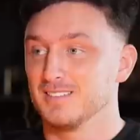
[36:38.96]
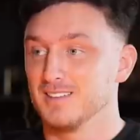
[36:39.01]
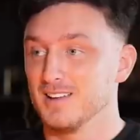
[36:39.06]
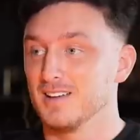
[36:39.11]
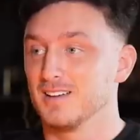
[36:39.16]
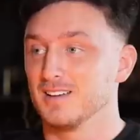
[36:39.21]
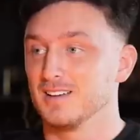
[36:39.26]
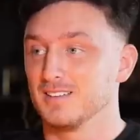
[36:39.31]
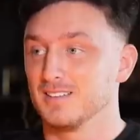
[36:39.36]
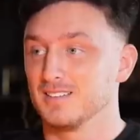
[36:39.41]

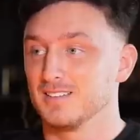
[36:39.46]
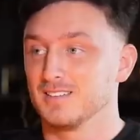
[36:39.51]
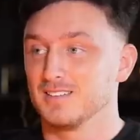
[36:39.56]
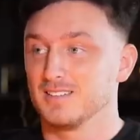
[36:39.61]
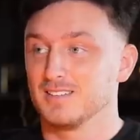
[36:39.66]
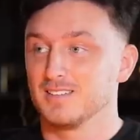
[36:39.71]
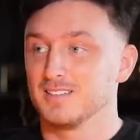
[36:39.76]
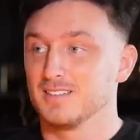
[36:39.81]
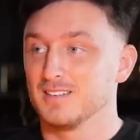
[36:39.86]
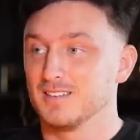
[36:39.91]
Yeah.
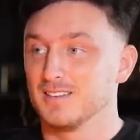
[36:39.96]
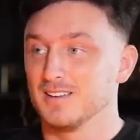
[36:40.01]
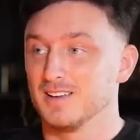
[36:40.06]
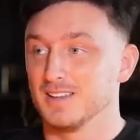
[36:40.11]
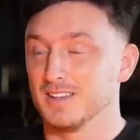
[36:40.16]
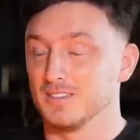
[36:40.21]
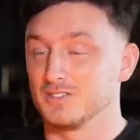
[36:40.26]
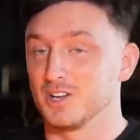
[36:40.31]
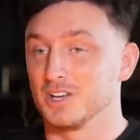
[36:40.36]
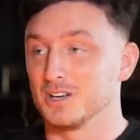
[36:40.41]
And to think,
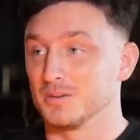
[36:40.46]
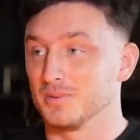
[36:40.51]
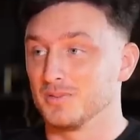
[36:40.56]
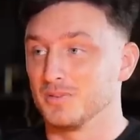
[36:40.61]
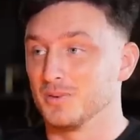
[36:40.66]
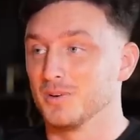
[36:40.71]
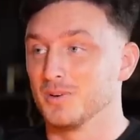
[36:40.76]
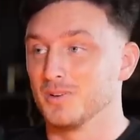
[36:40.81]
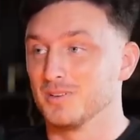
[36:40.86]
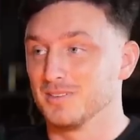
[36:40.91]
and they've done it
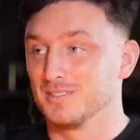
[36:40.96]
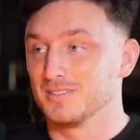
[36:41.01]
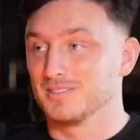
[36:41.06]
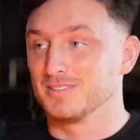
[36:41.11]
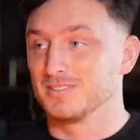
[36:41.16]
before.